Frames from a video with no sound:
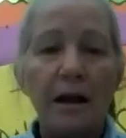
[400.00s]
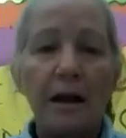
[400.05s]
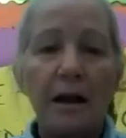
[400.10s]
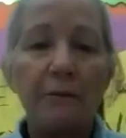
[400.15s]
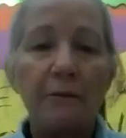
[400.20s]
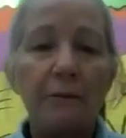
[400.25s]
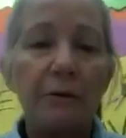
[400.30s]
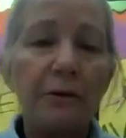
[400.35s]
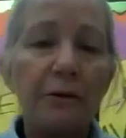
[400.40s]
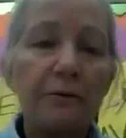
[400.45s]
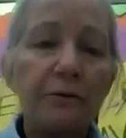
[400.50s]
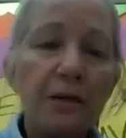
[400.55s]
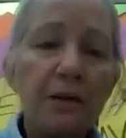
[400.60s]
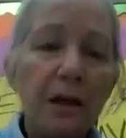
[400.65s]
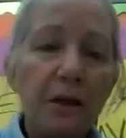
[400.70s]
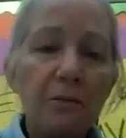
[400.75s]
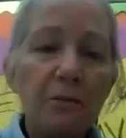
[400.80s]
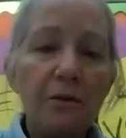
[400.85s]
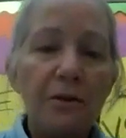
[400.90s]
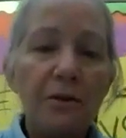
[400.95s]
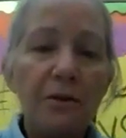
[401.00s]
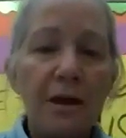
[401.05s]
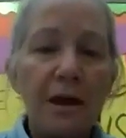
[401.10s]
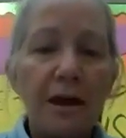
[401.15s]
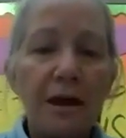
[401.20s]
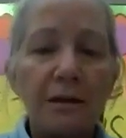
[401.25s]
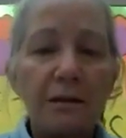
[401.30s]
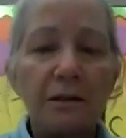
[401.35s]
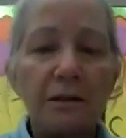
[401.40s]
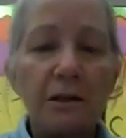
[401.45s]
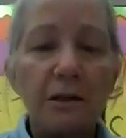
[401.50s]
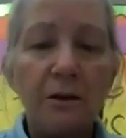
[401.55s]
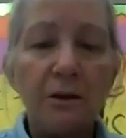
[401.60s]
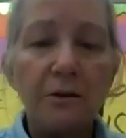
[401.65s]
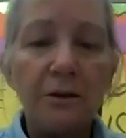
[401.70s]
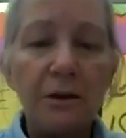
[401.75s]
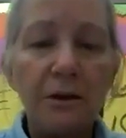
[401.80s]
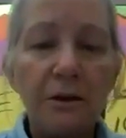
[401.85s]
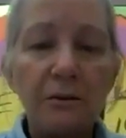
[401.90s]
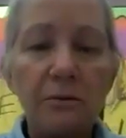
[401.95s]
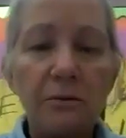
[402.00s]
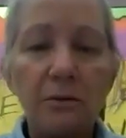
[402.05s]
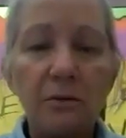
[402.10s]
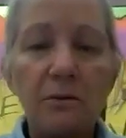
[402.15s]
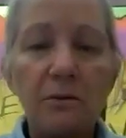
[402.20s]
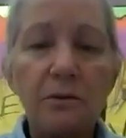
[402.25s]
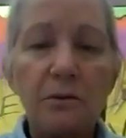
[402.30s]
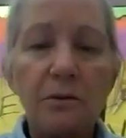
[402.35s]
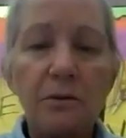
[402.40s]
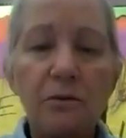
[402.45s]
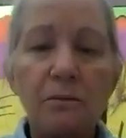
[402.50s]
And when you're done with that, see all these little